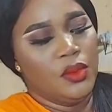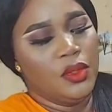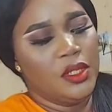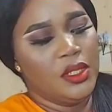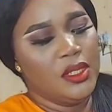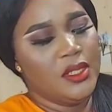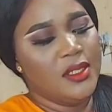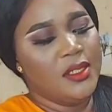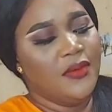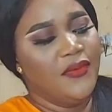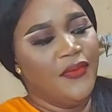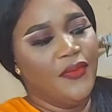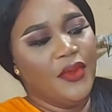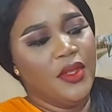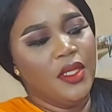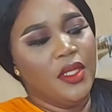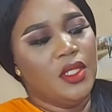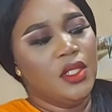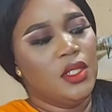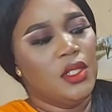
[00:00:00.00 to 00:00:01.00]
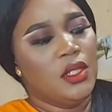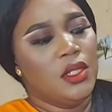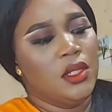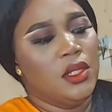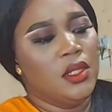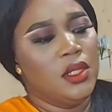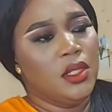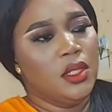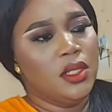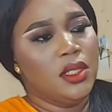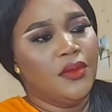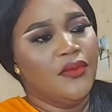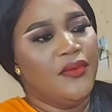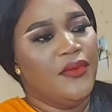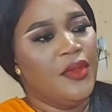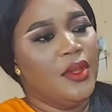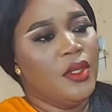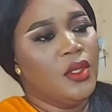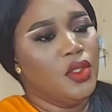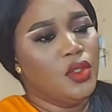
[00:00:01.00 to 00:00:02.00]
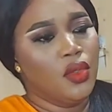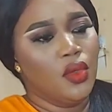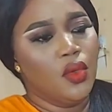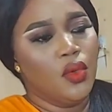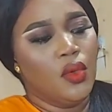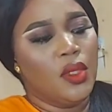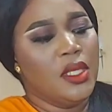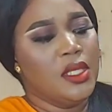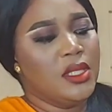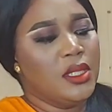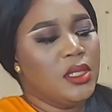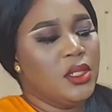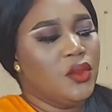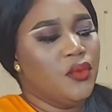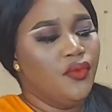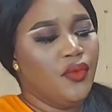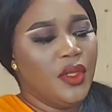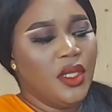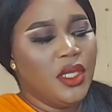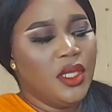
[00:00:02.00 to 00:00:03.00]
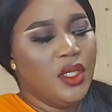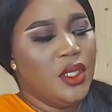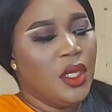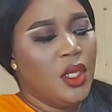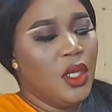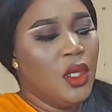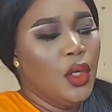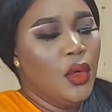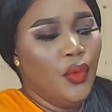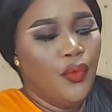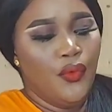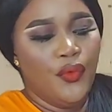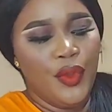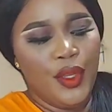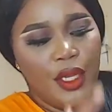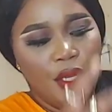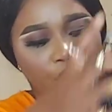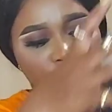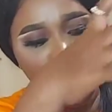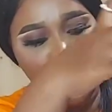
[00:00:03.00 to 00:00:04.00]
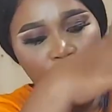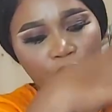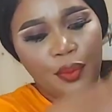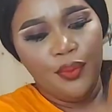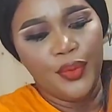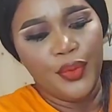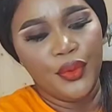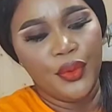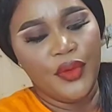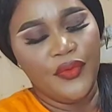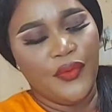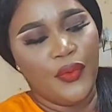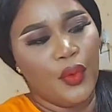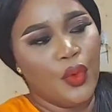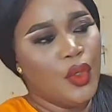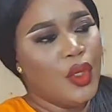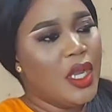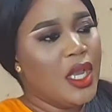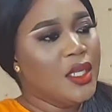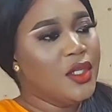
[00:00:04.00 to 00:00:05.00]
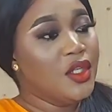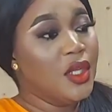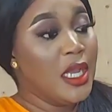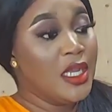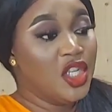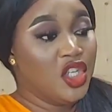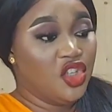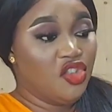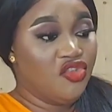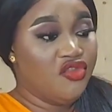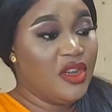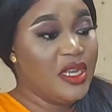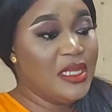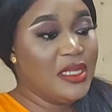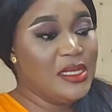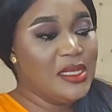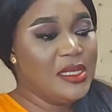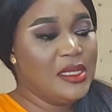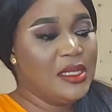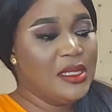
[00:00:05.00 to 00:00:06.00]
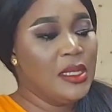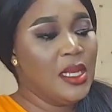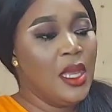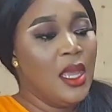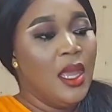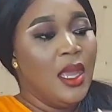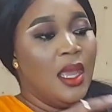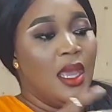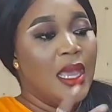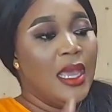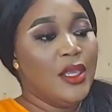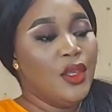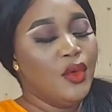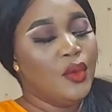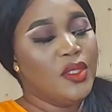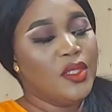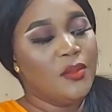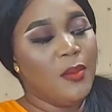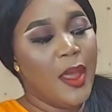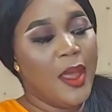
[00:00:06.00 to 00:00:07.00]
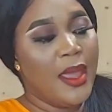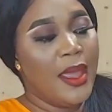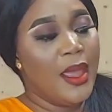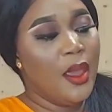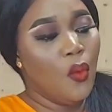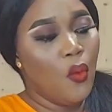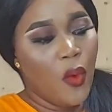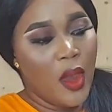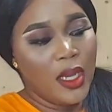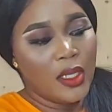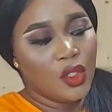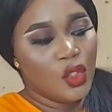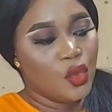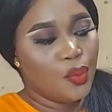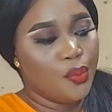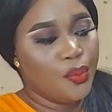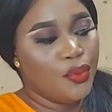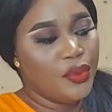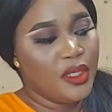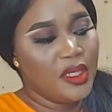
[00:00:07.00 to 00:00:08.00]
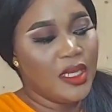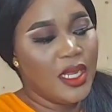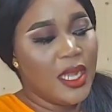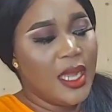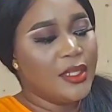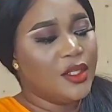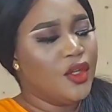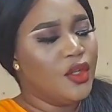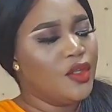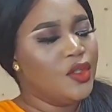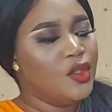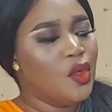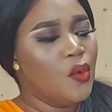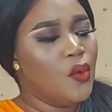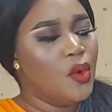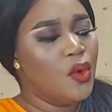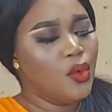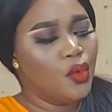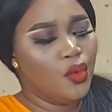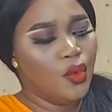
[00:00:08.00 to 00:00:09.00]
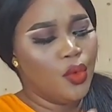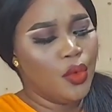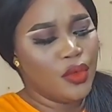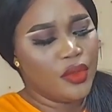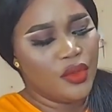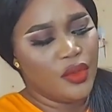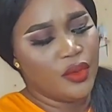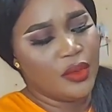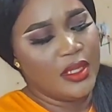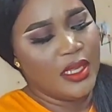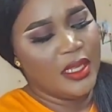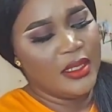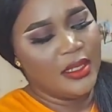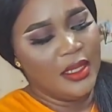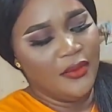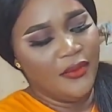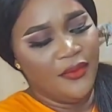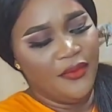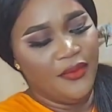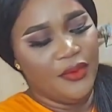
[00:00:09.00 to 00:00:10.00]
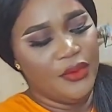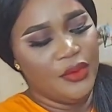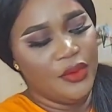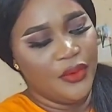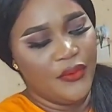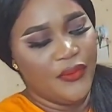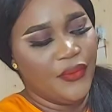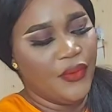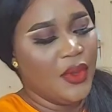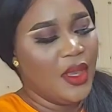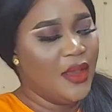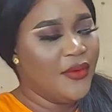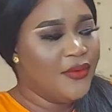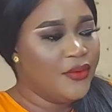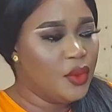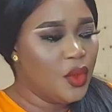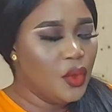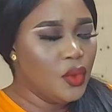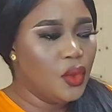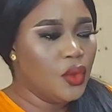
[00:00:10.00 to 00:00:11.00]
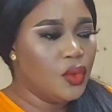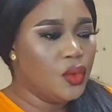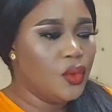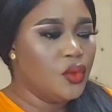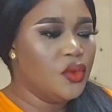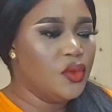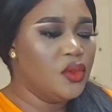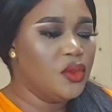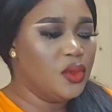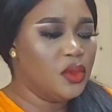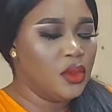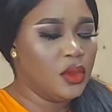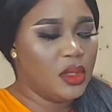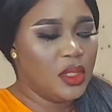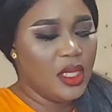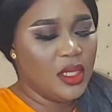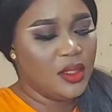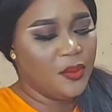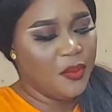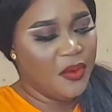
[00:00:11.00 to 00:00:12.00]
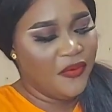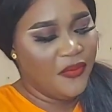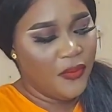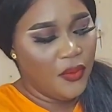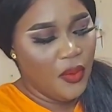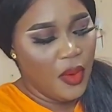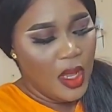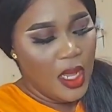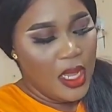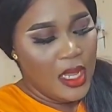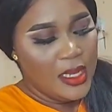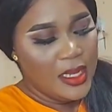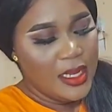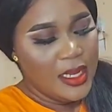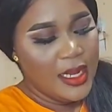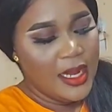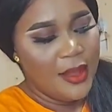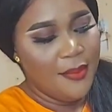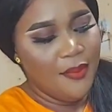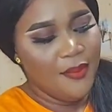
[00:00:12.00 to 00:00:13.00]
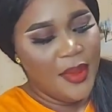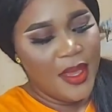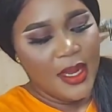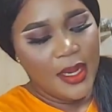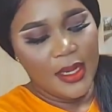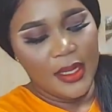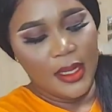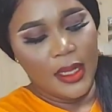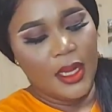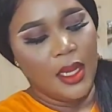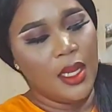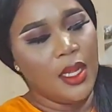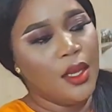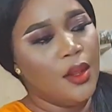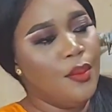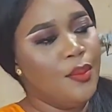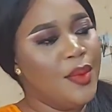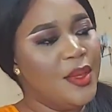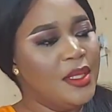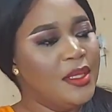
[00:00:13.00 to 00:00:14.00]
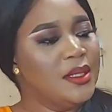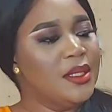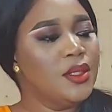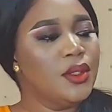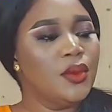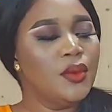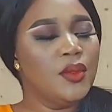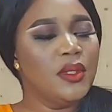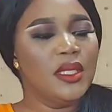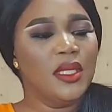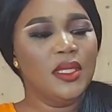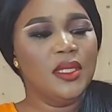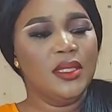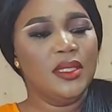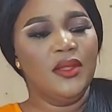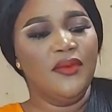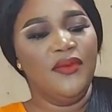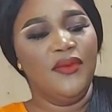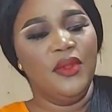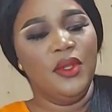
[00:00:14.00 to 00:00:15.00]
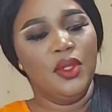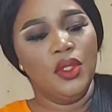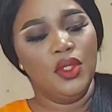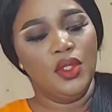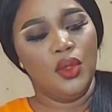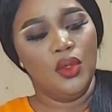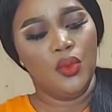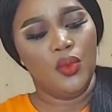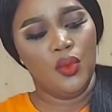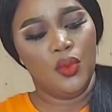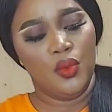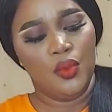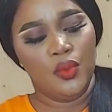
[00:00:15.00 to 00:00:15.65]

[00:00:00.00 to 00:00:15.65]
This is the finished look. It's really, really, really beautiful. You can straighten it. I used my hair wax to put it there. I just don't want to go do that in front of you. I've done all those things before, then I bend it a little bit. So this is the finished look.